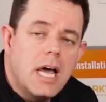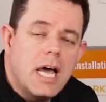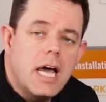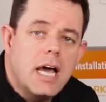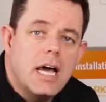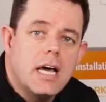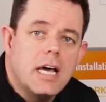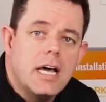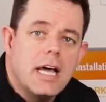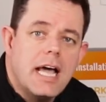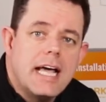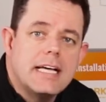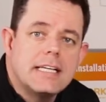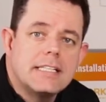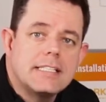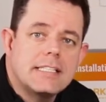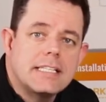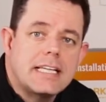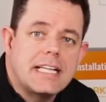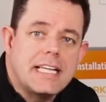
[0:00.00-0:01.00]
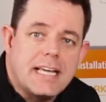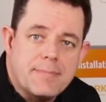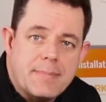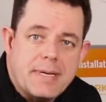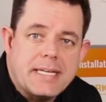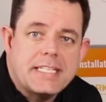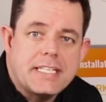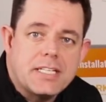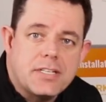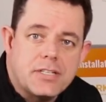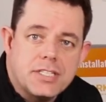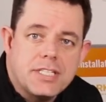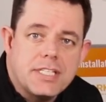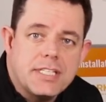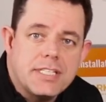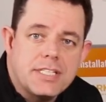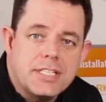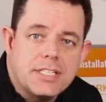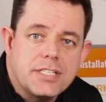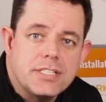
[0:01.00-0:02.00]
as climatic
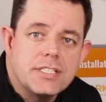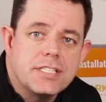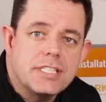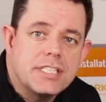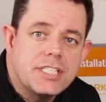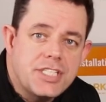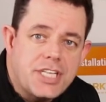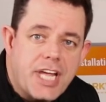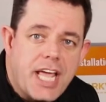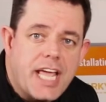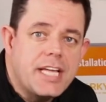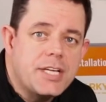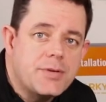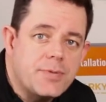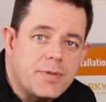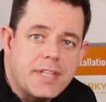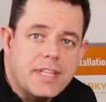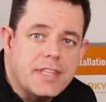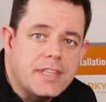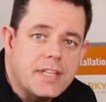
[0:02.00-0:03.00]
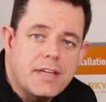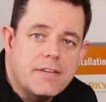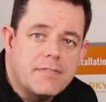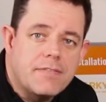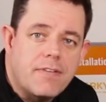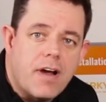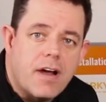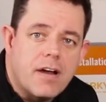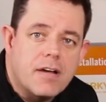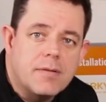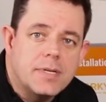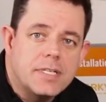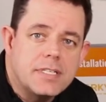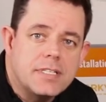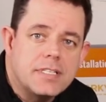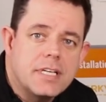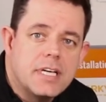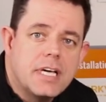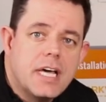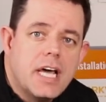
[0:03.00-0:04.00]
conditions change within the
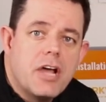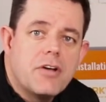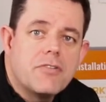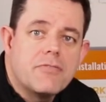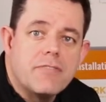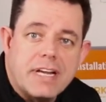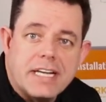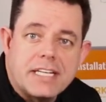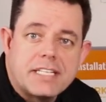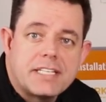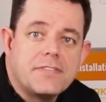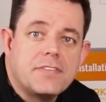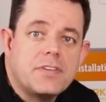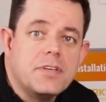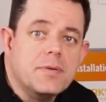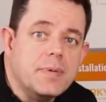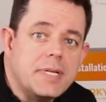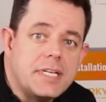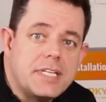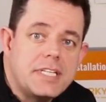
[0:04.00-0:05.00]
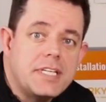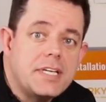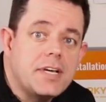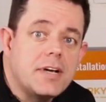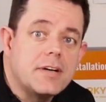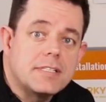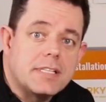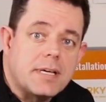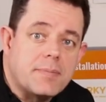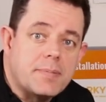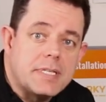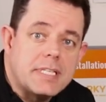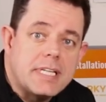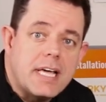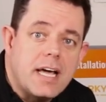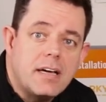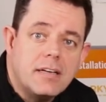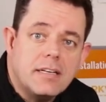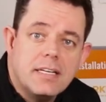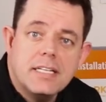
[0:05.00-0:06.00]
environment. Relative humidity goes up and
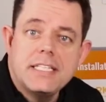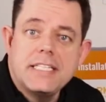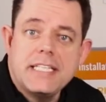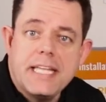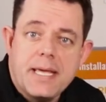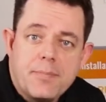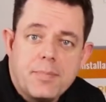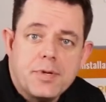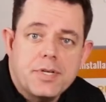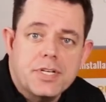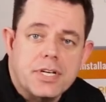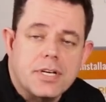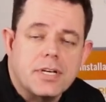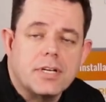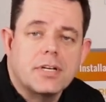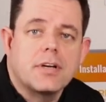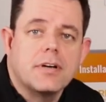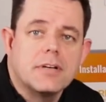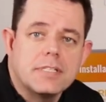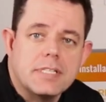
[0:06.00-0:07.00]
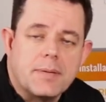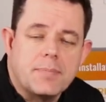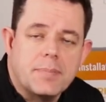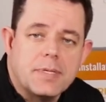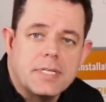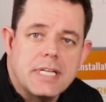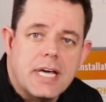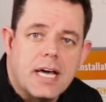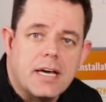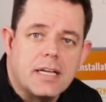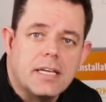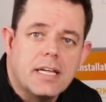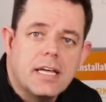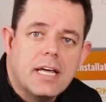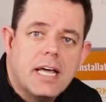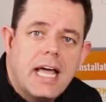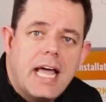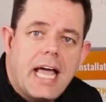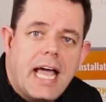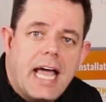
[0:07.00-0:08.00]
down, temperature goes up and down,
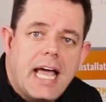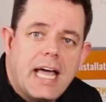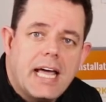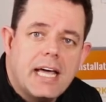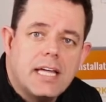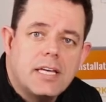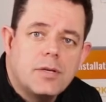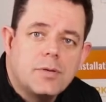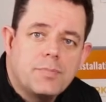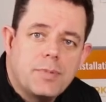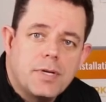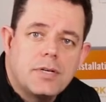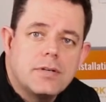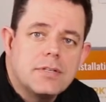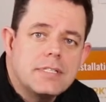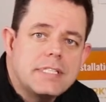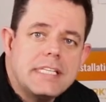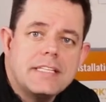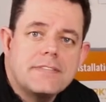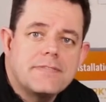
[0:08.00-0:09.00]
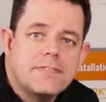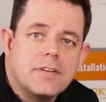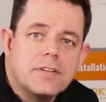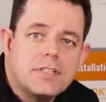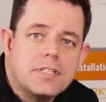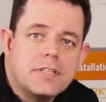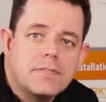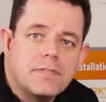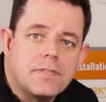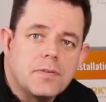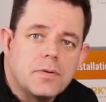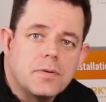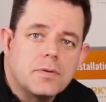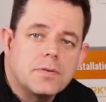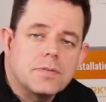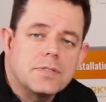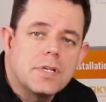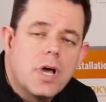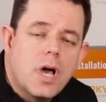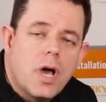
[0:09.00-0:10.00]
and because these floating
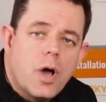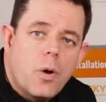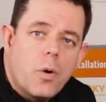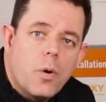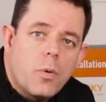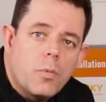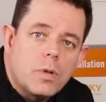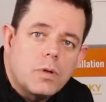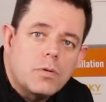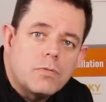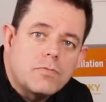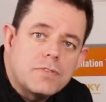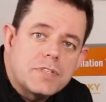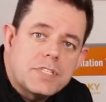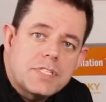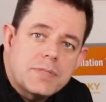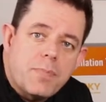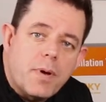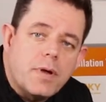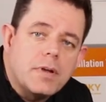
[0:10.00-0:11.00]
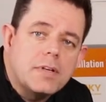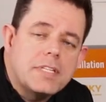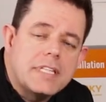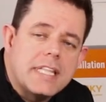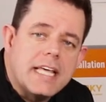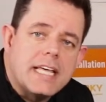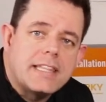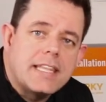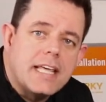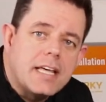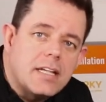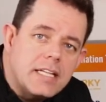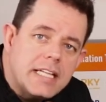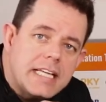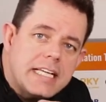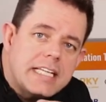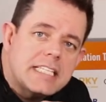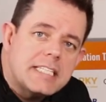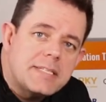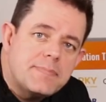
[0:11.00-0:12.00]
floors will respond to that, they'll
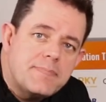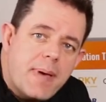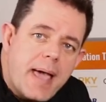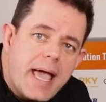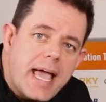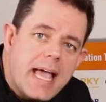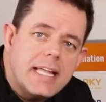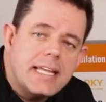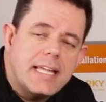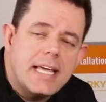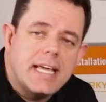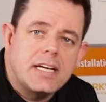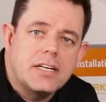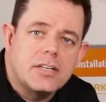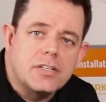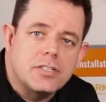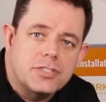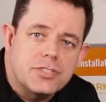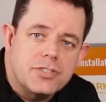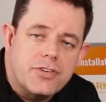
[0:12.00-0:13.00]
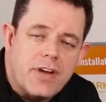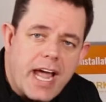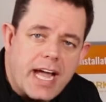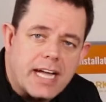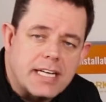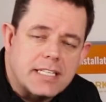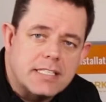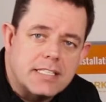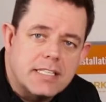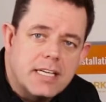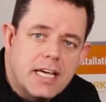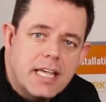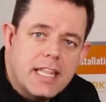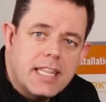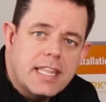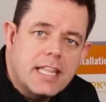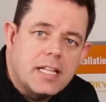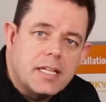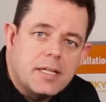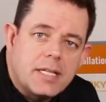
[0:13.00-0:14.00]
expand and contract.
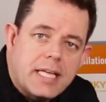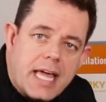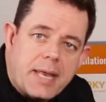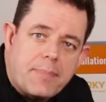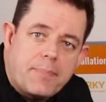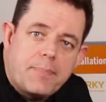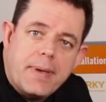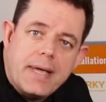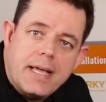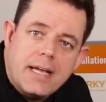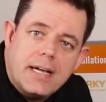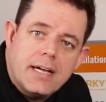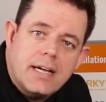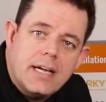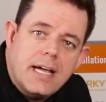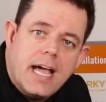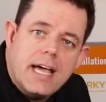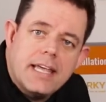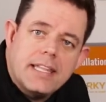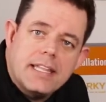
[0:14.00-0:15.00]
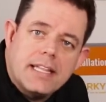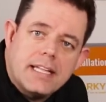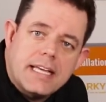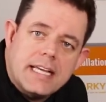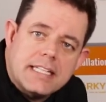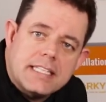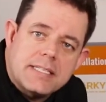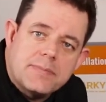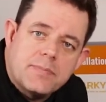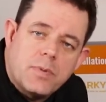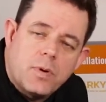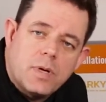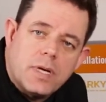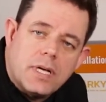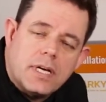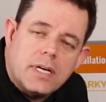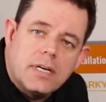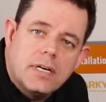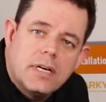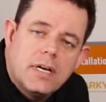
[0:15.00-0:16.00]
They'll get bigger and they'll get
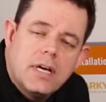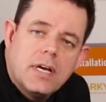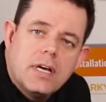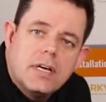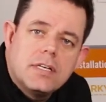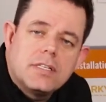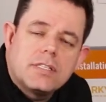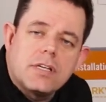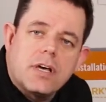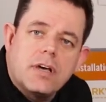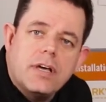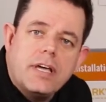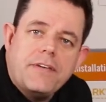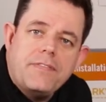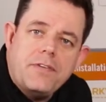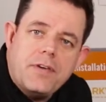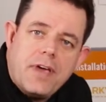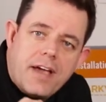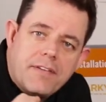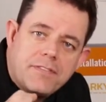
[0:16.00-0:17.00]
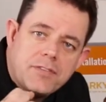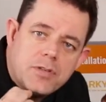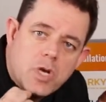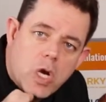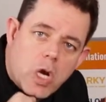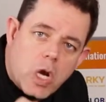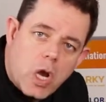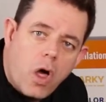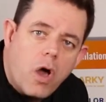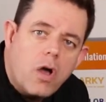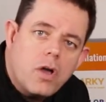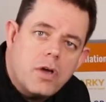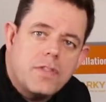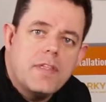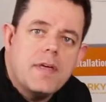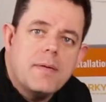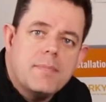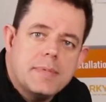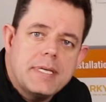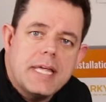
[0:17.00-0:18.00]
smaller. So if you have to lock
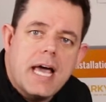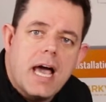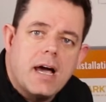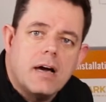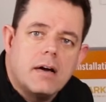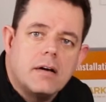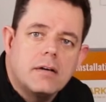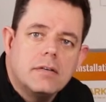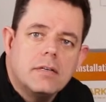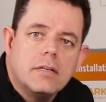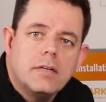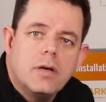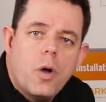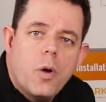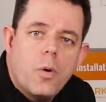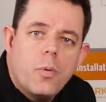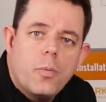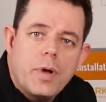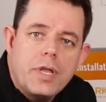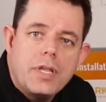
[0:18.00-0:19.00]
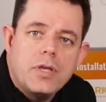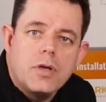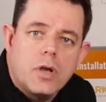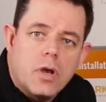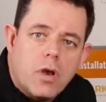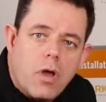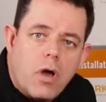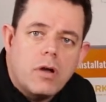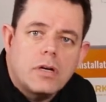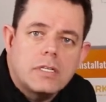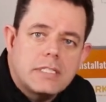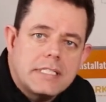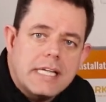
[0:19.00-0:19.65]
them down, when you lock